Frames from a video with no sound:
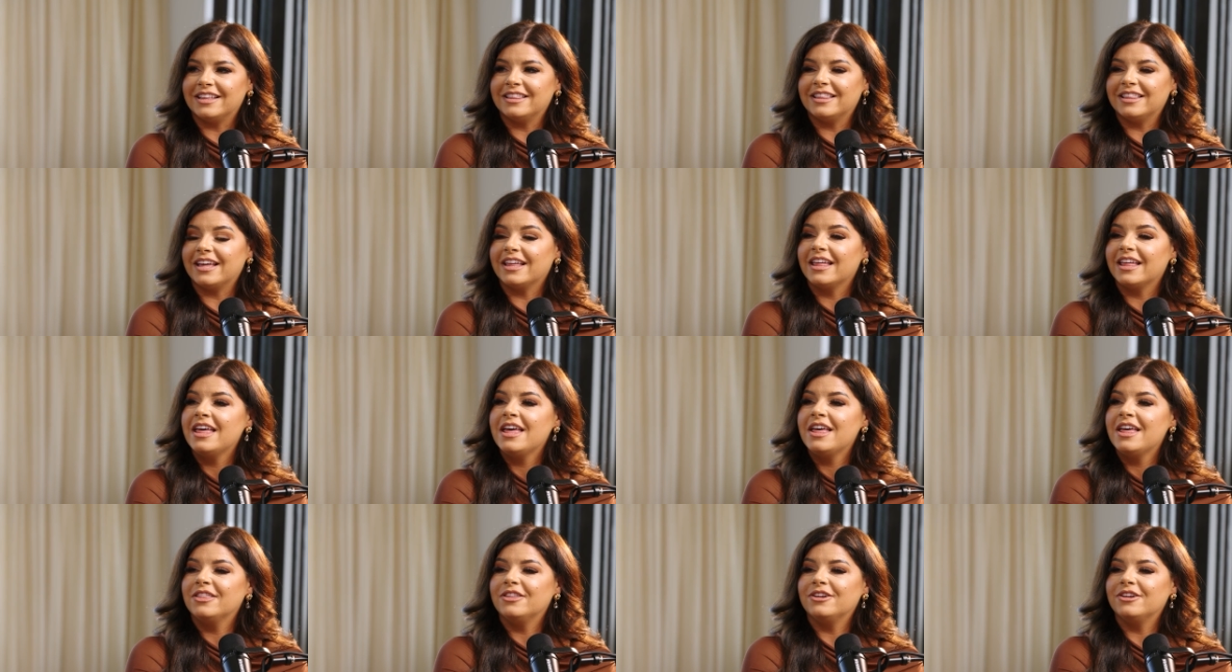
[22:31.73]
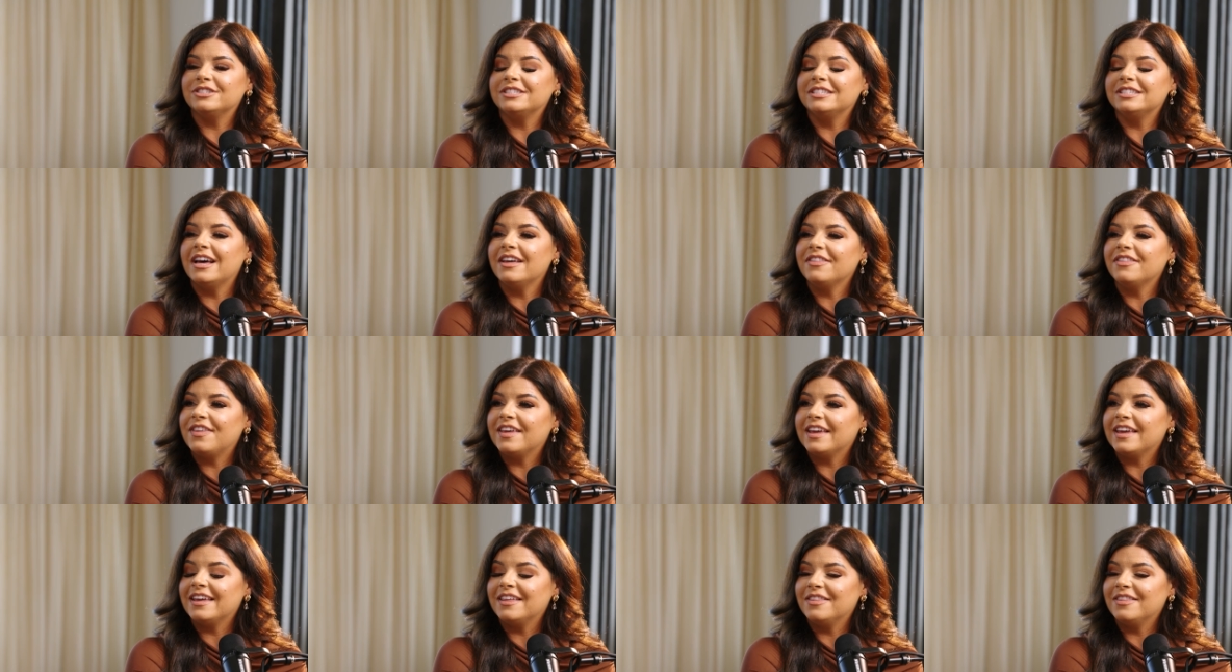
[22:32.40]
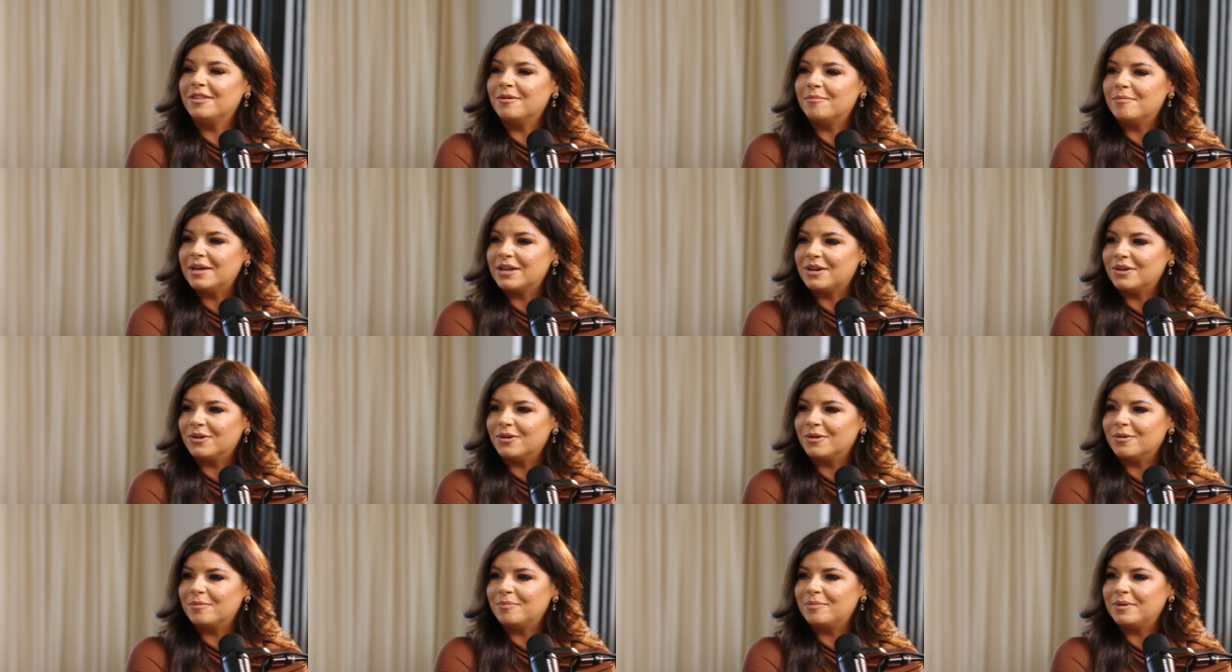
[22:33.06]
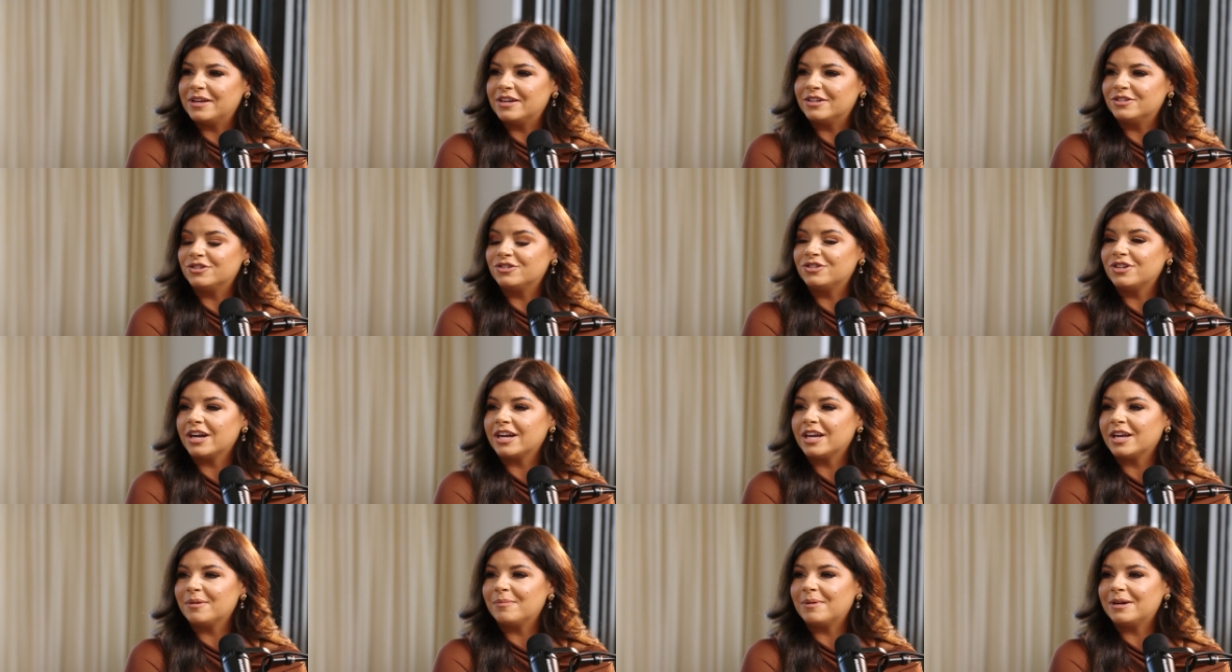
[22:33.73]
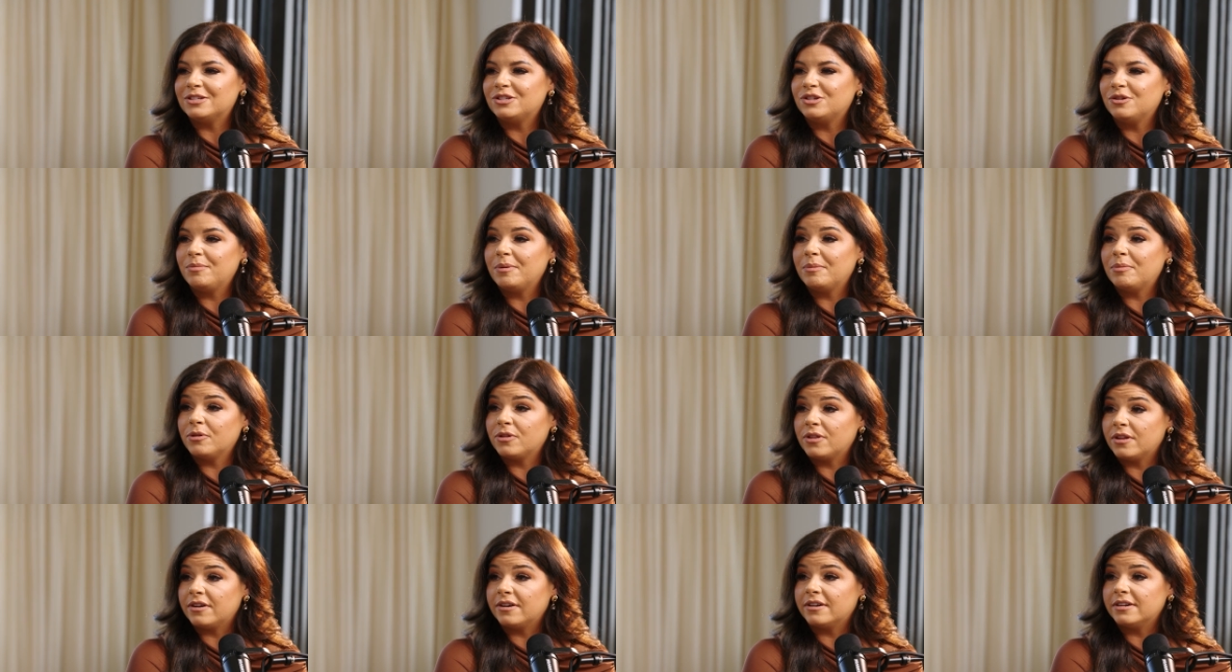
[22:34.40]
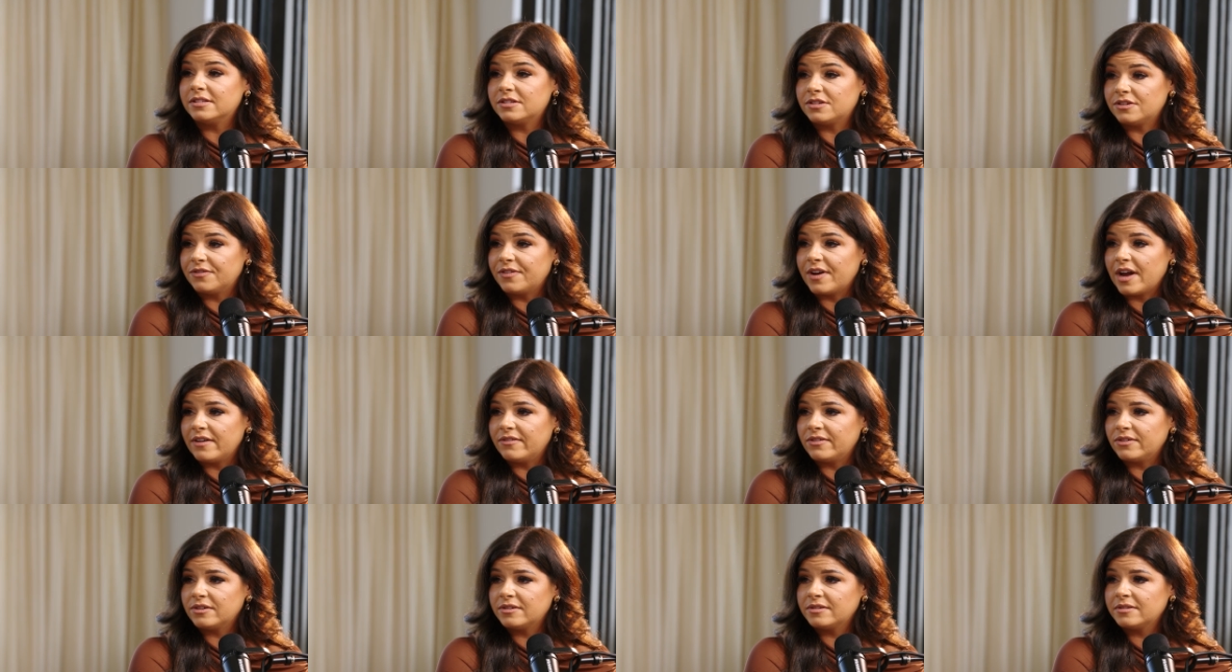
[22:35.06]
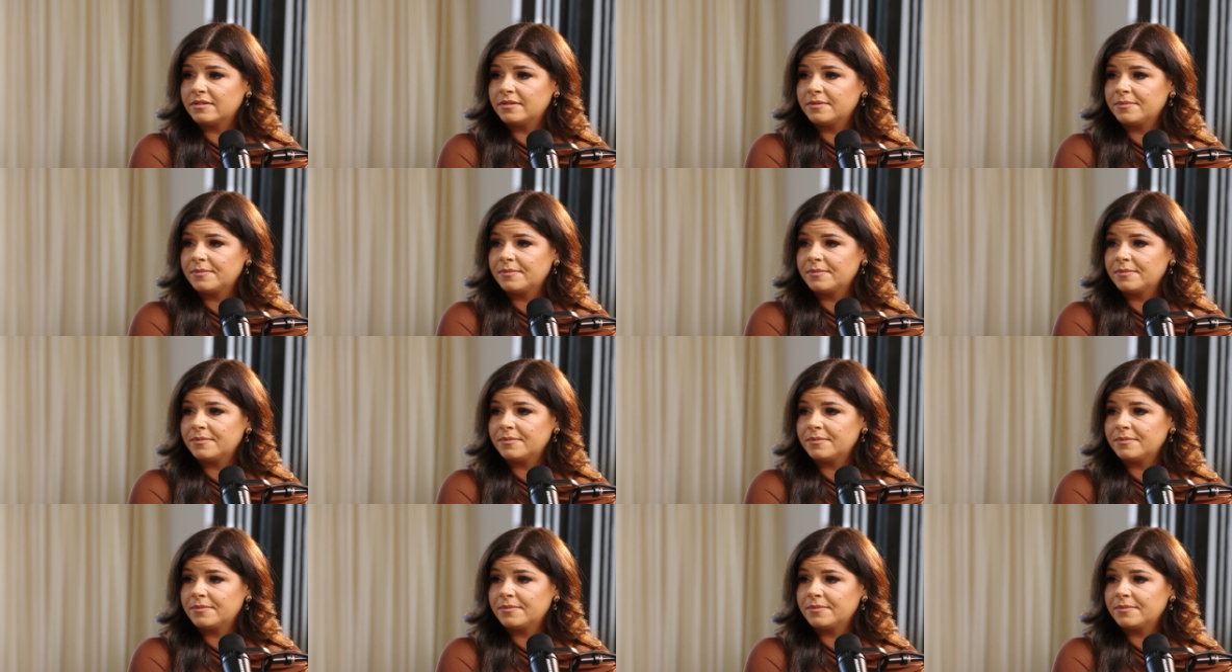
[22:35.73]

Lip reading: Like there's nothing in the middle, because you're talking about two people that are in survival,